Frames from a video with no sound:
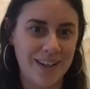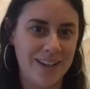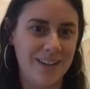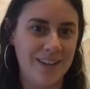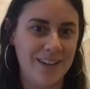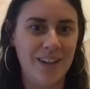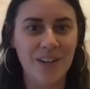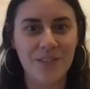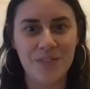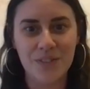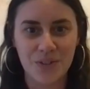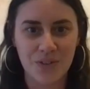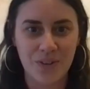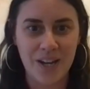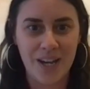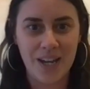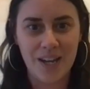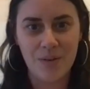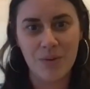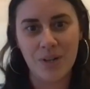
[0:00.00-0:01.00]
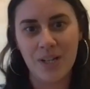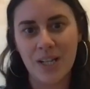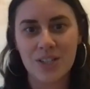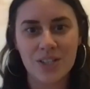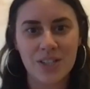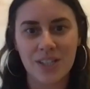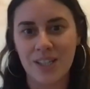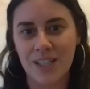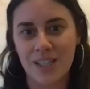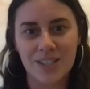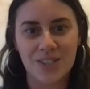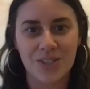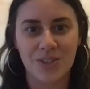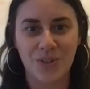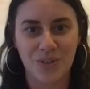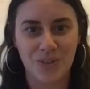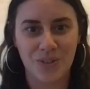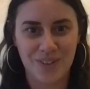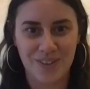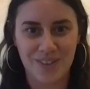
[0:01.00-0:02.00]
and life's great, when actually that's
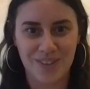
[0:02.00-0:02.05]
not